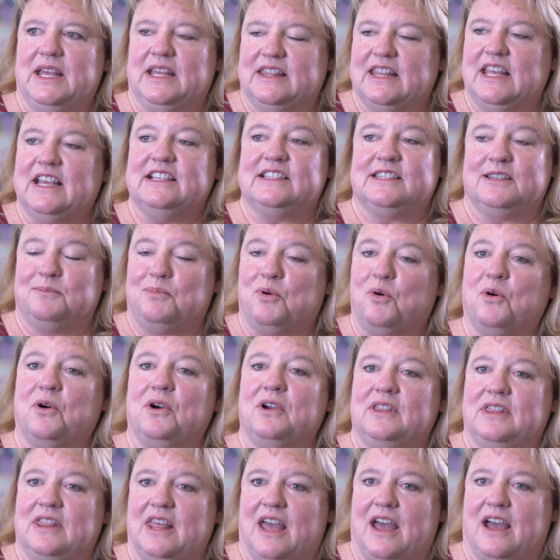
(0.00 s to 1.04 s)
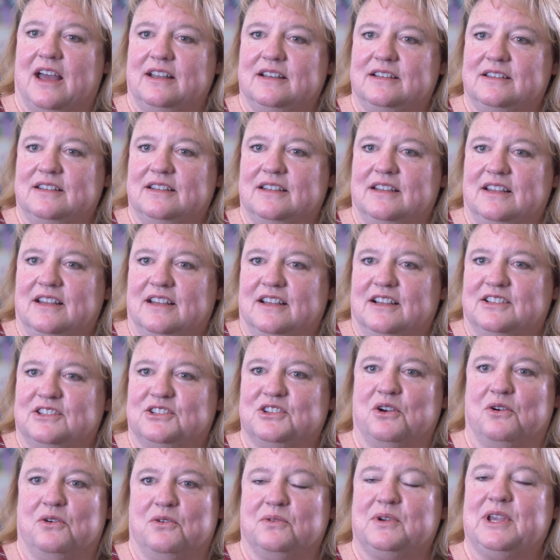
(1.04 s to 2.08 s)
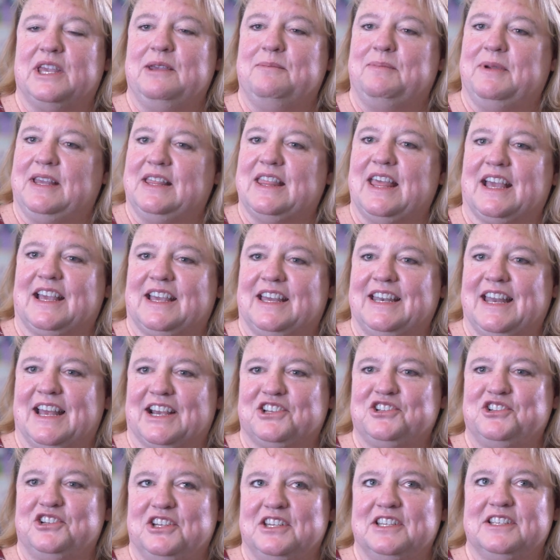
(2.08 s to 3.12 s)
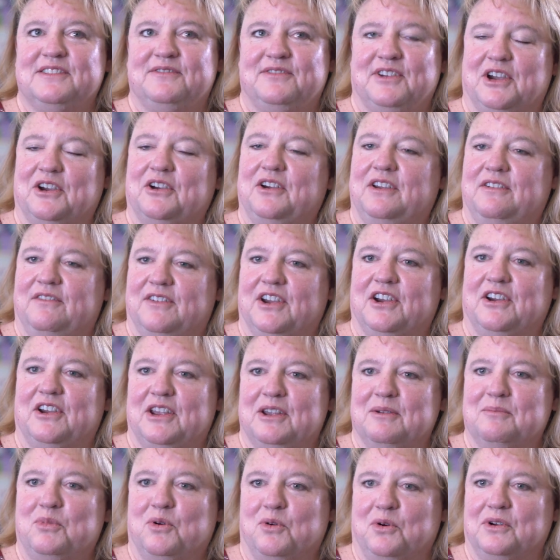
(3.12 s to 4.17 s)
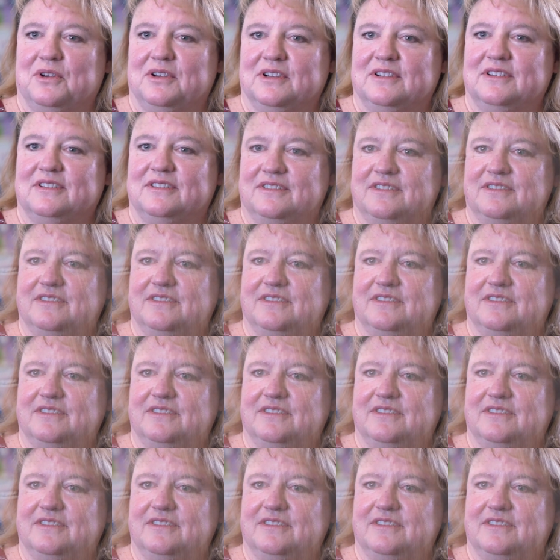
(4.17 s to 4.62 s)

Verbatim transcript: and they support that. So keeping that connection is very, very important.